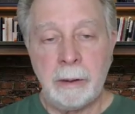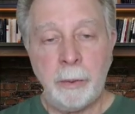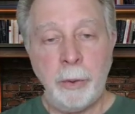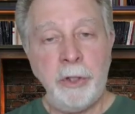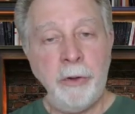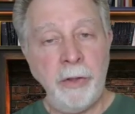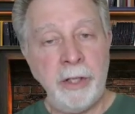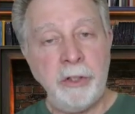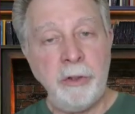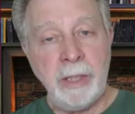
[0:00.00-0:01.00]
What do you
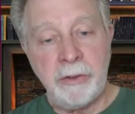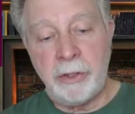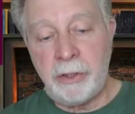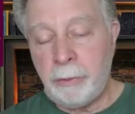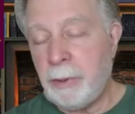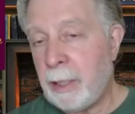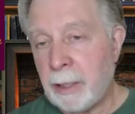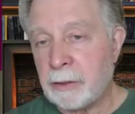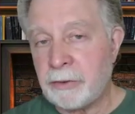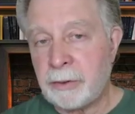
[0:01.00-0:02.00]
think you need to do
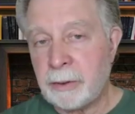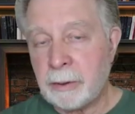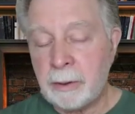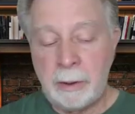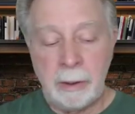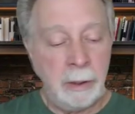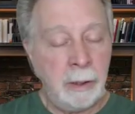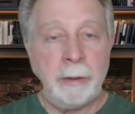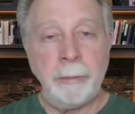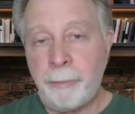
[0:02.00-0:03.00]
next?
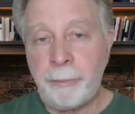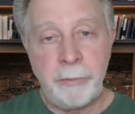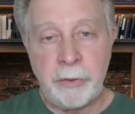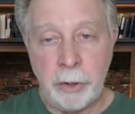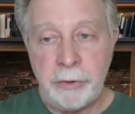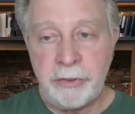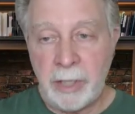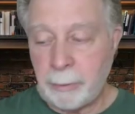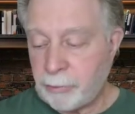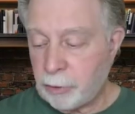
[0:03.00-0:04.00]
Those
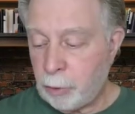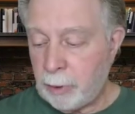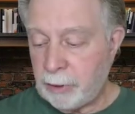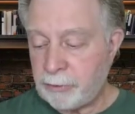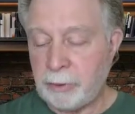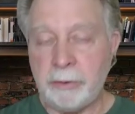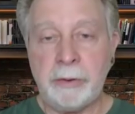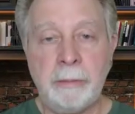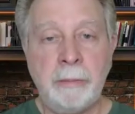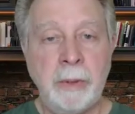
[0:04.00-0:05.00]
types of questions.